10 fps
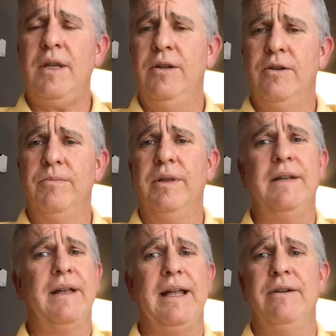You can
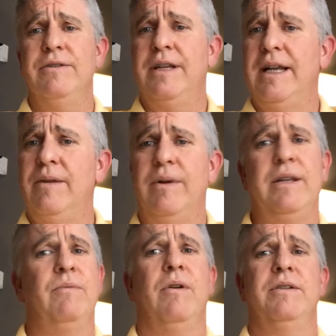believe that energy any way
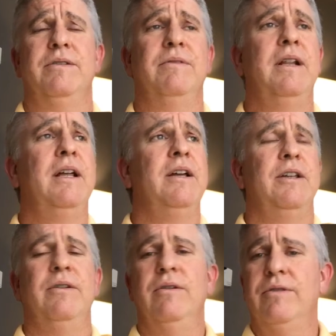you want to.
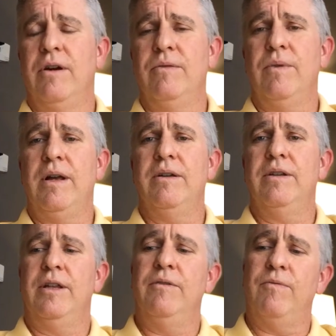You know darn
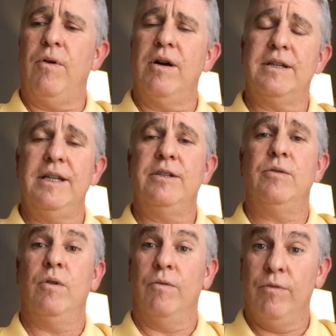well you've walked
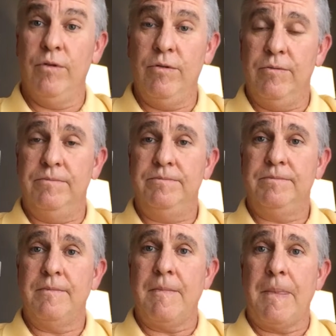into a room
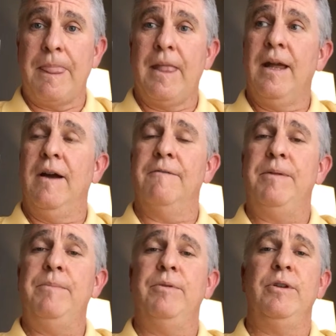of
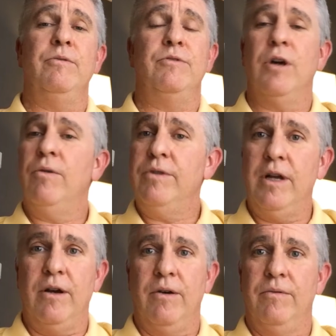people you don't
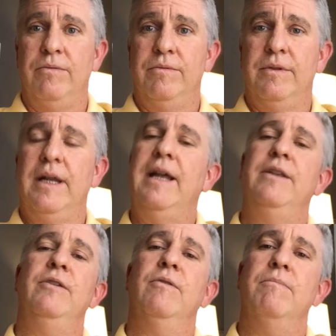know,
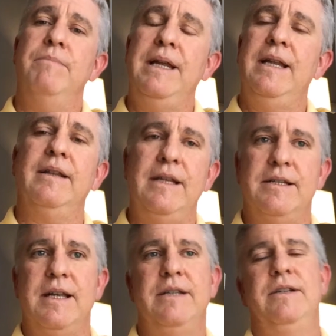and you immediately
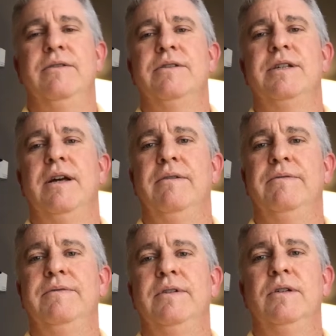said to yourself,
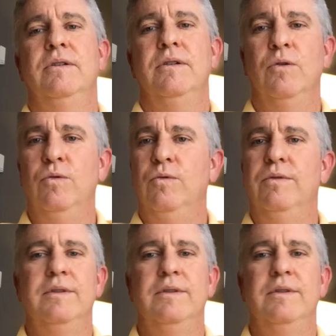"Ooh,